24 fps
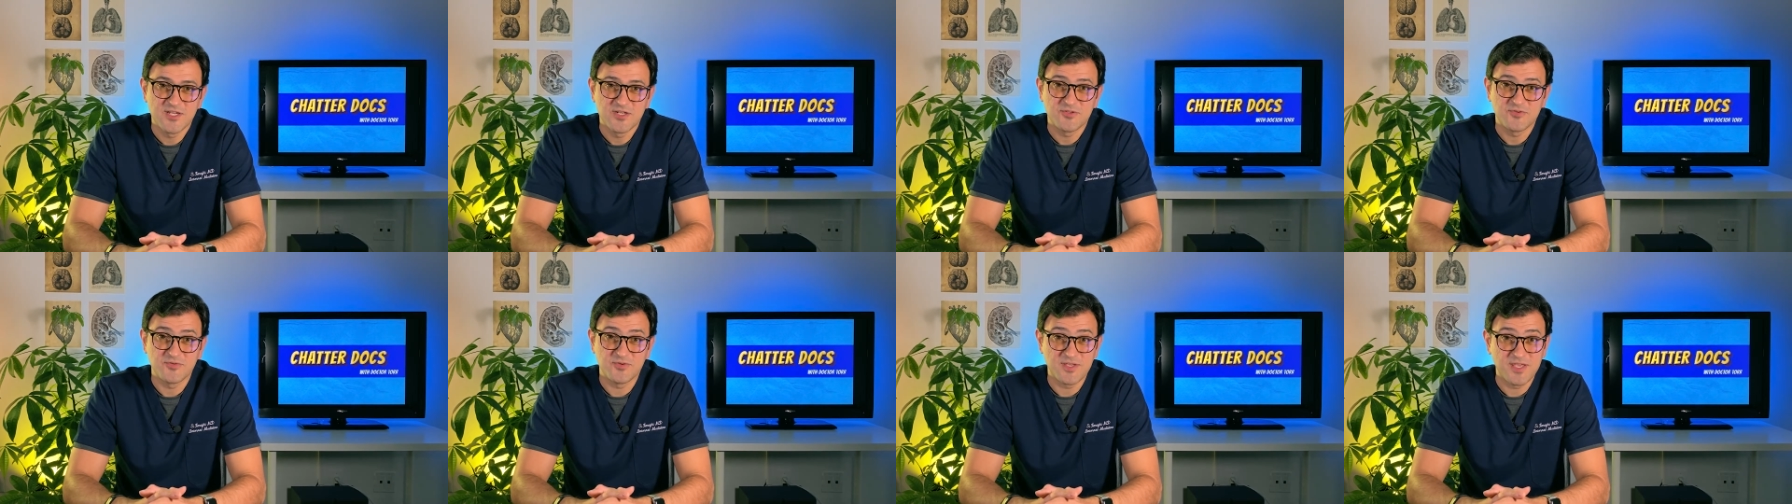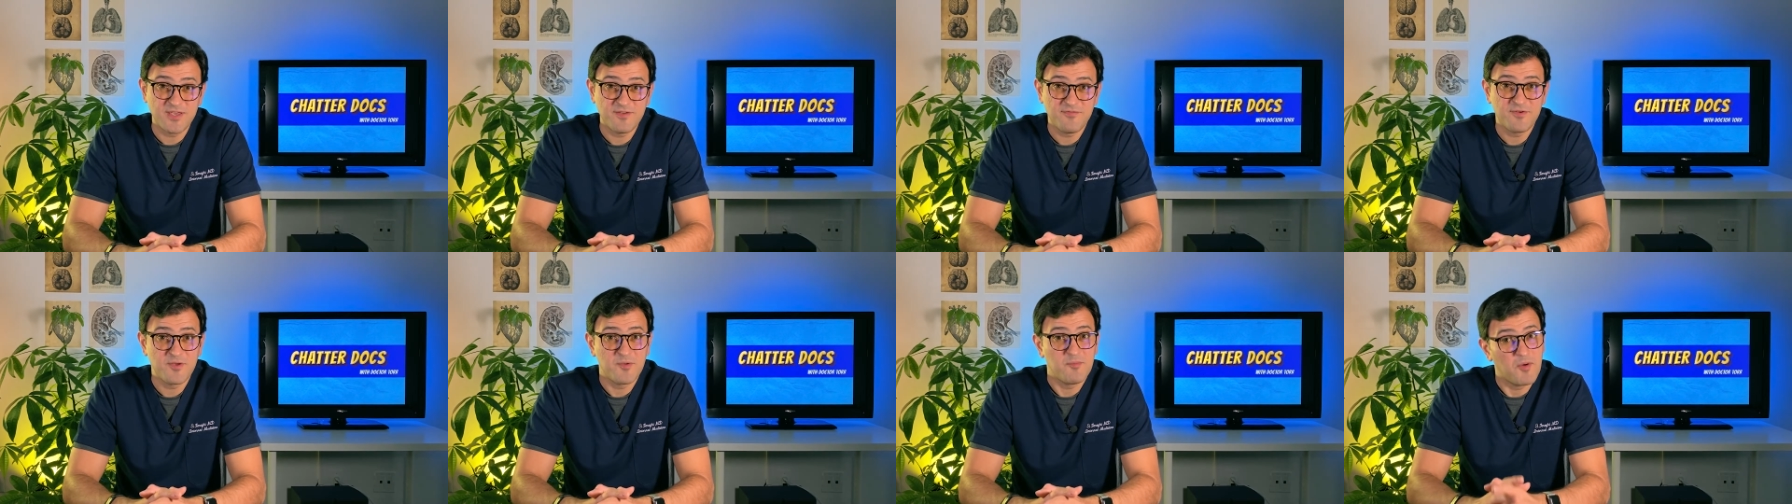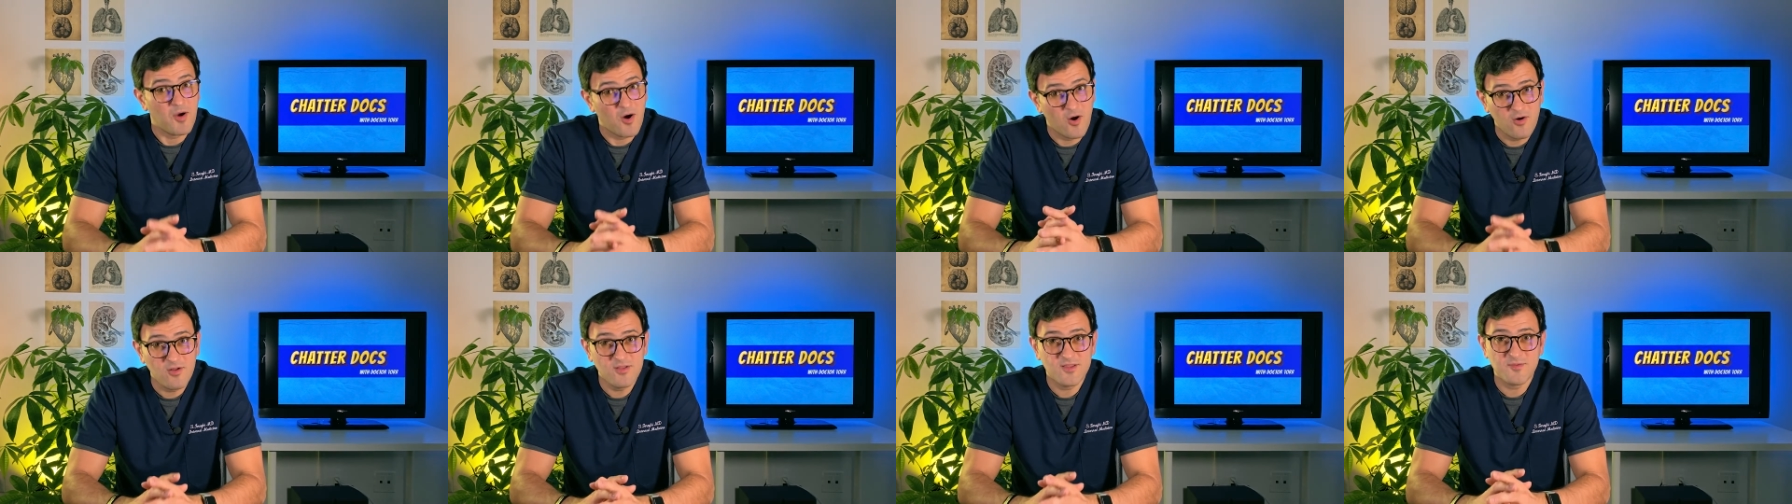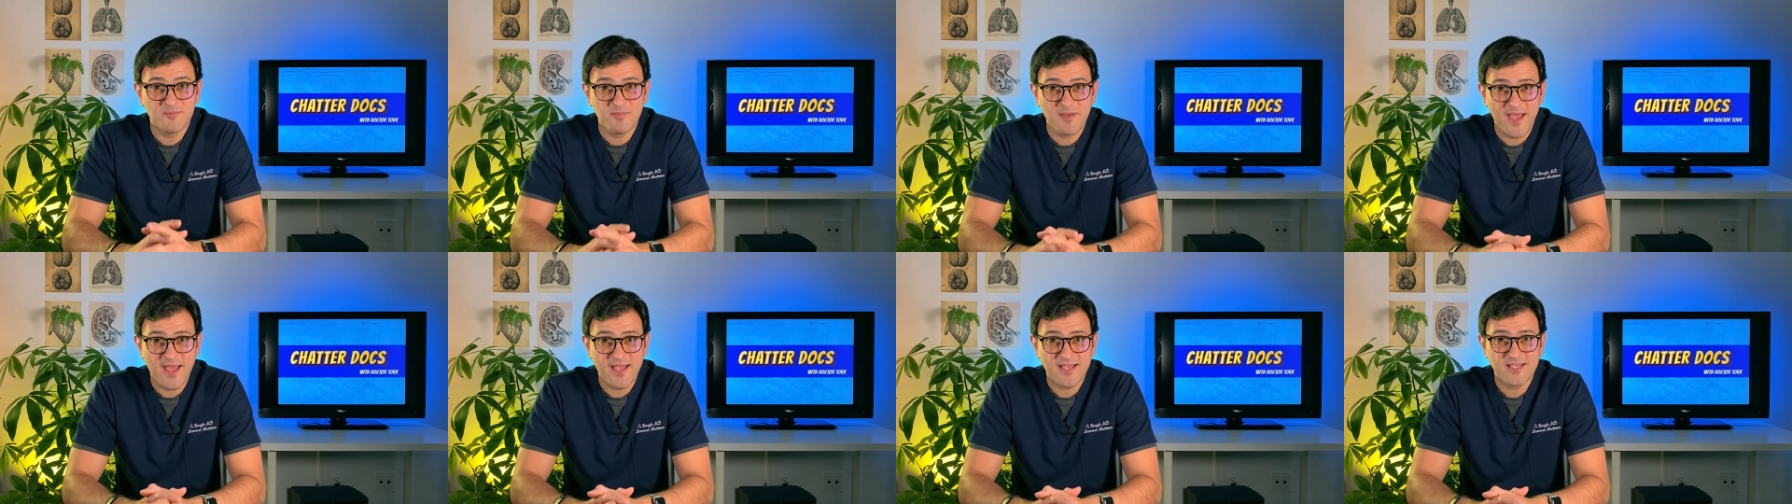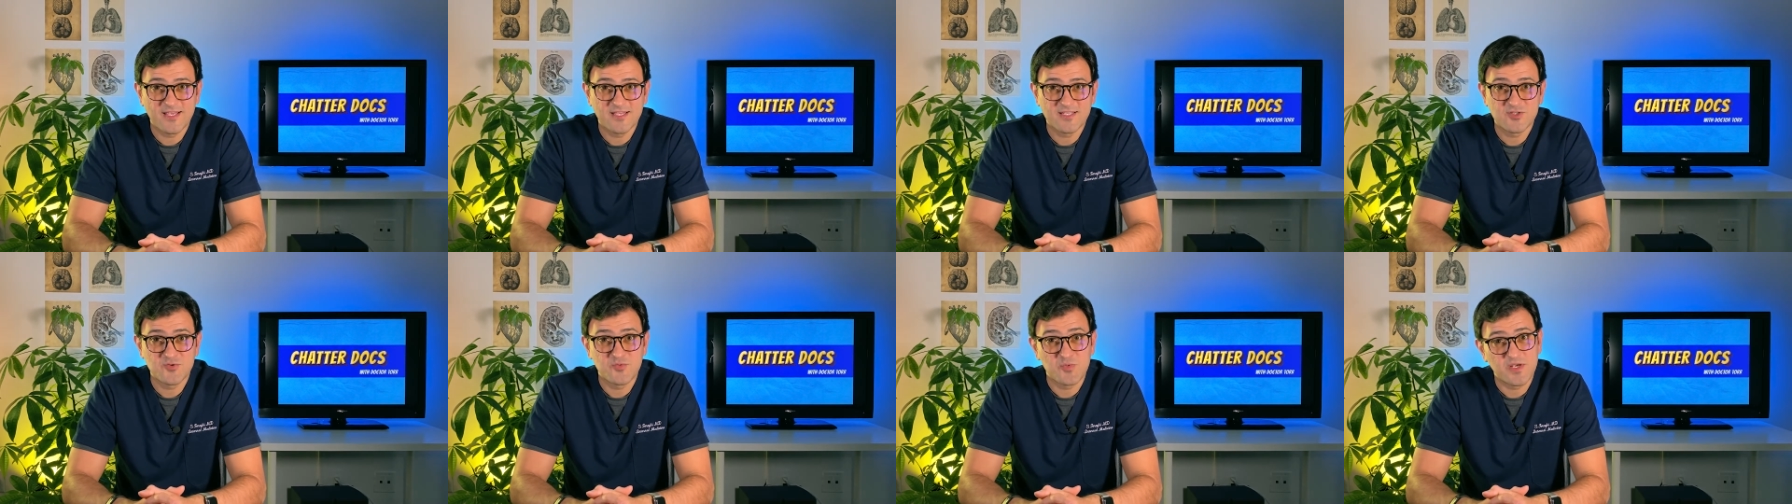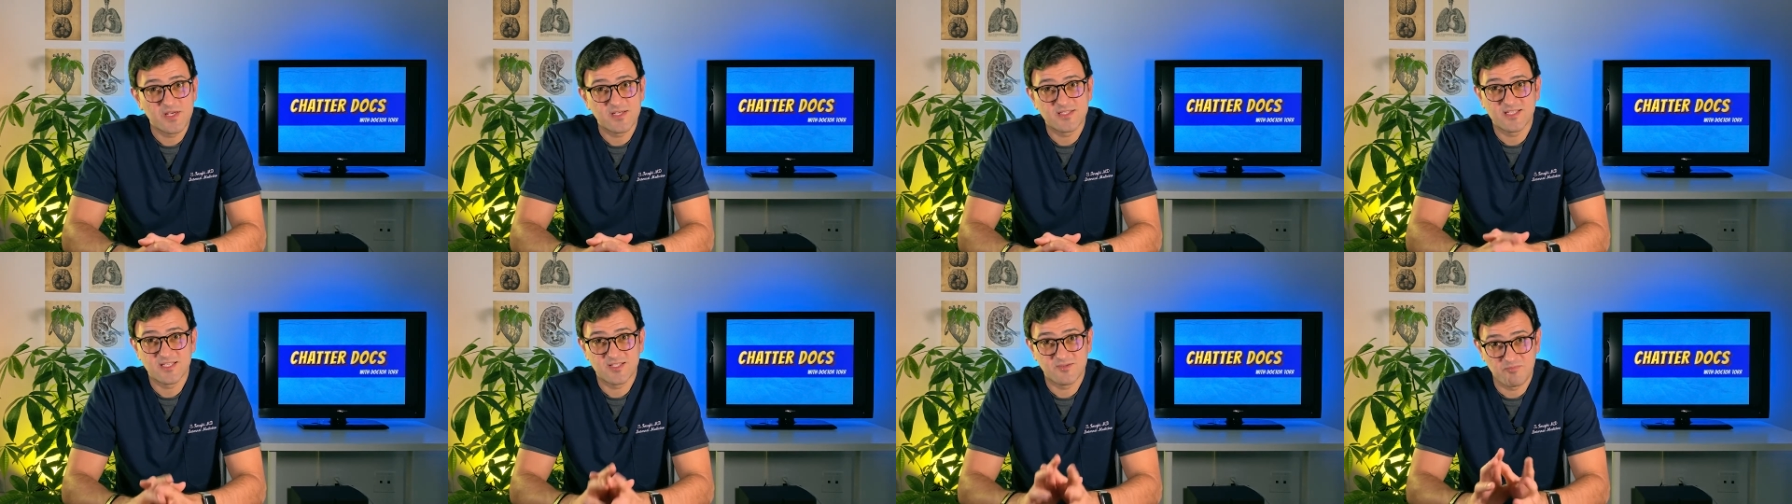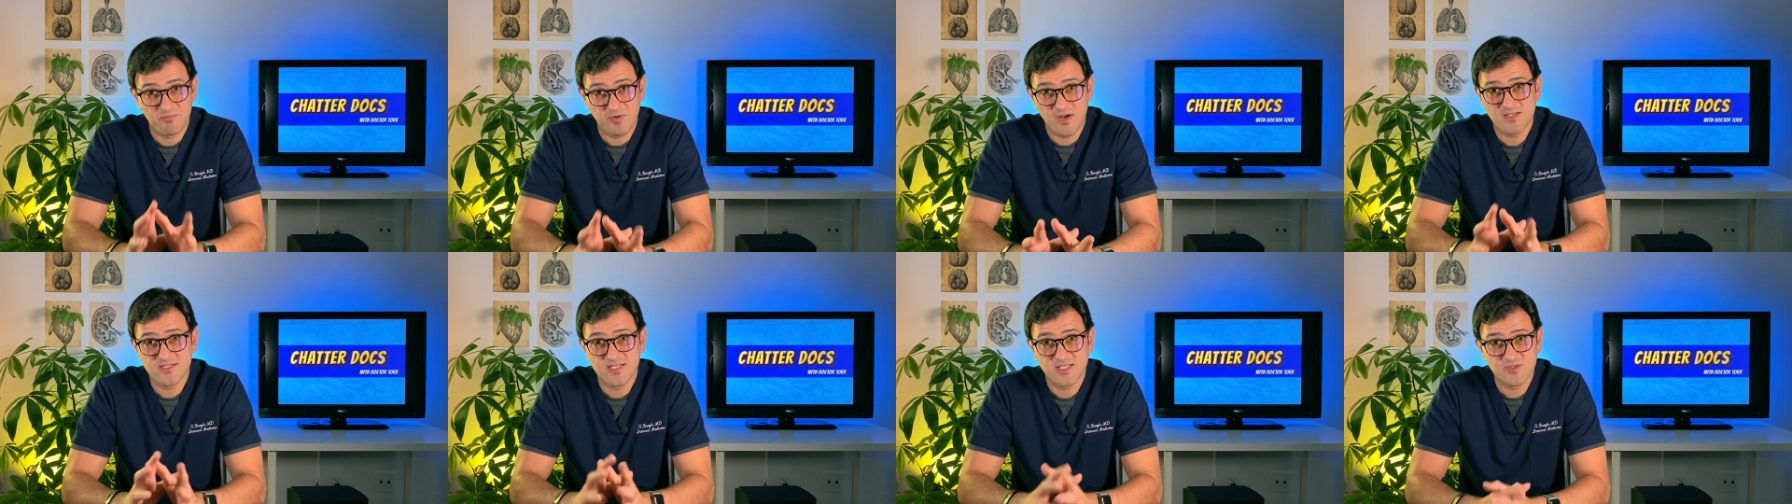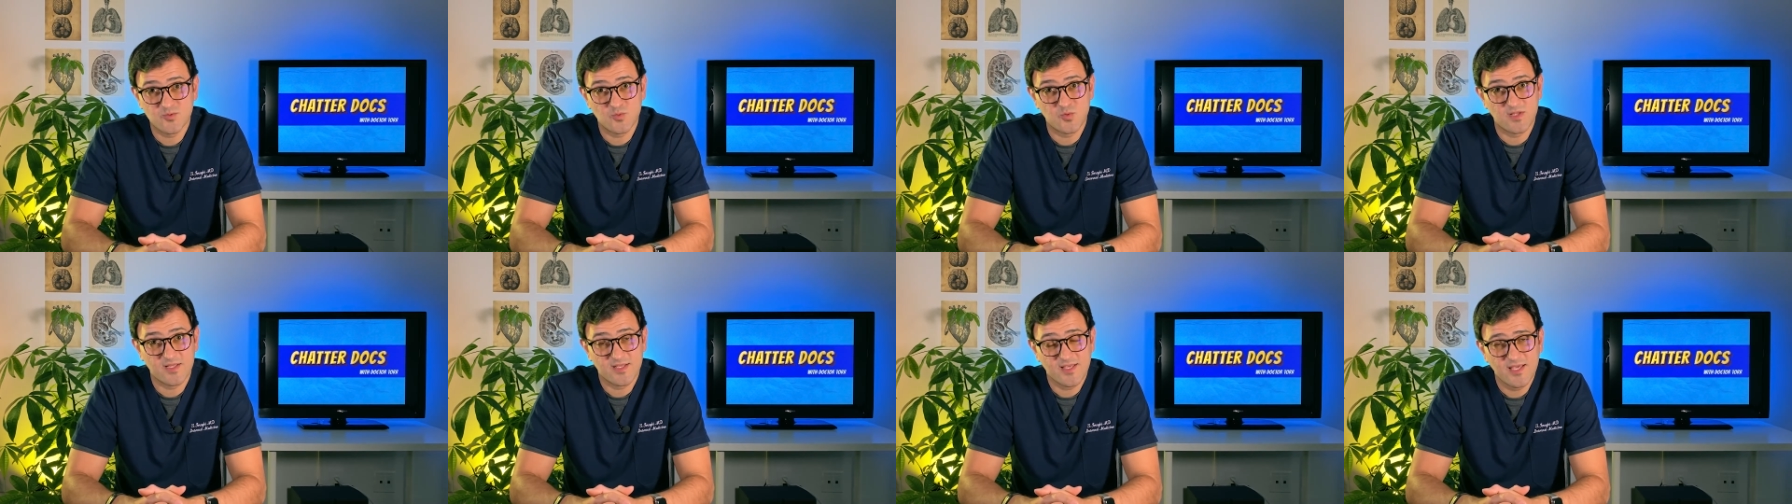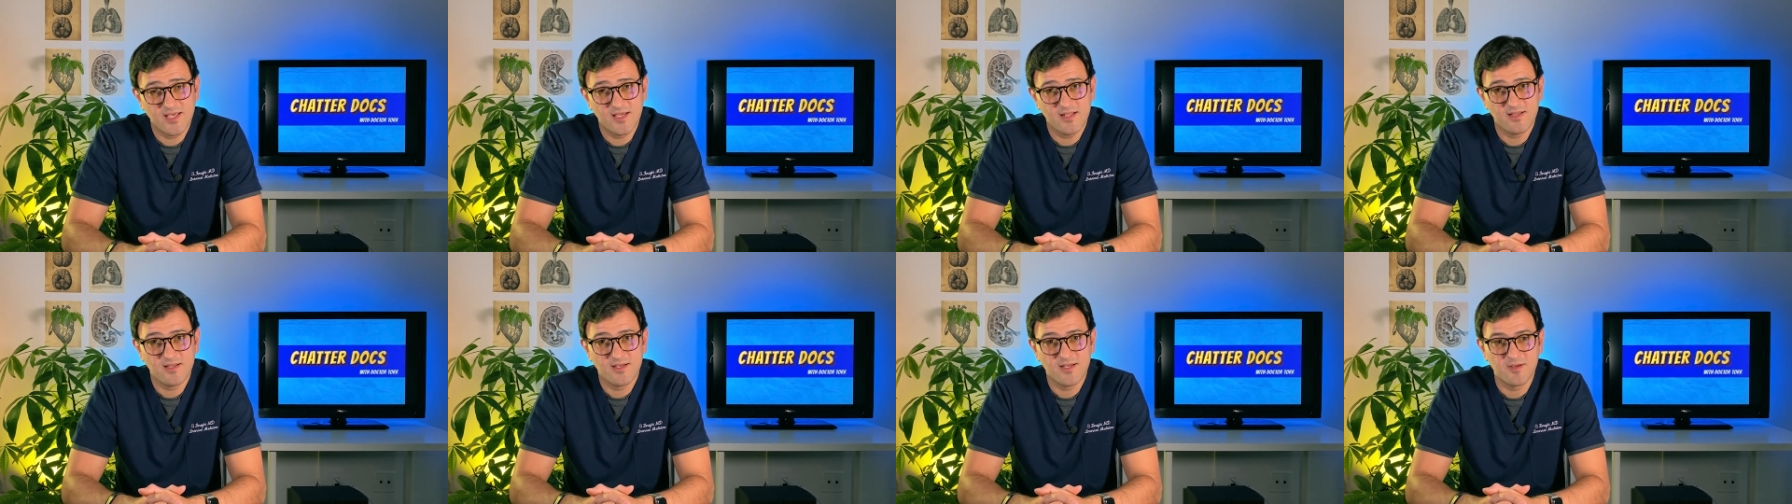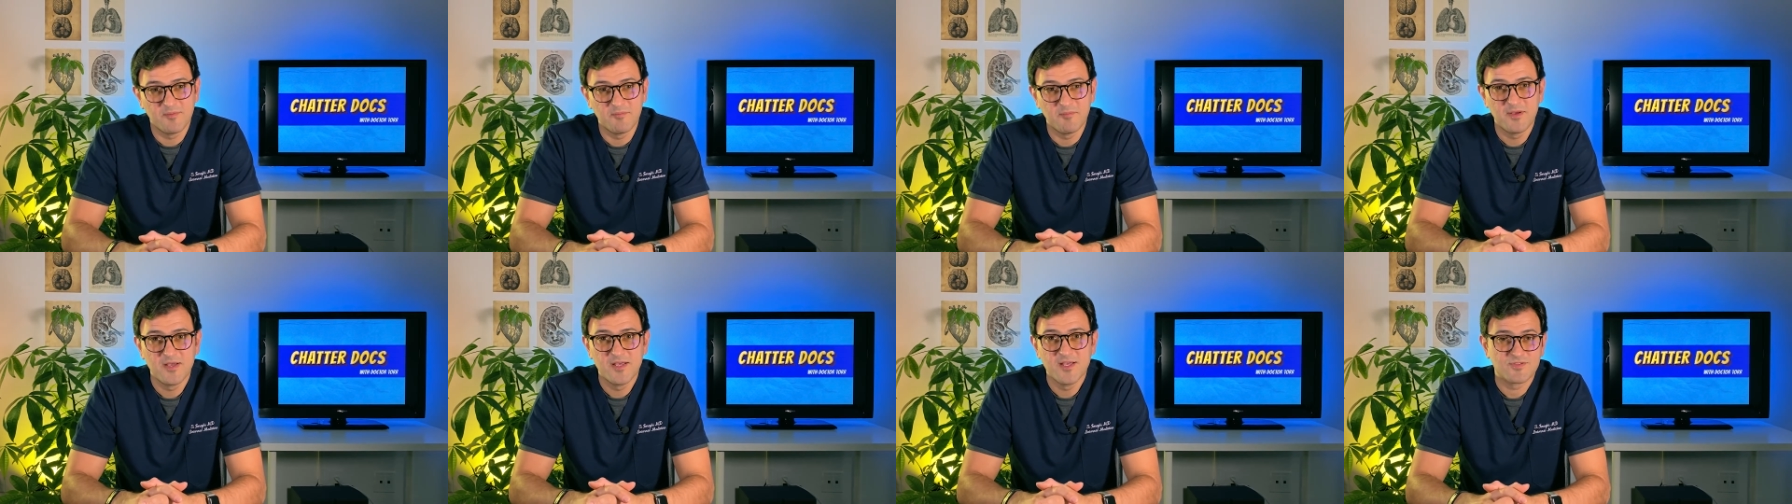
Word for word: to give him all the packets because his bosses will kill him.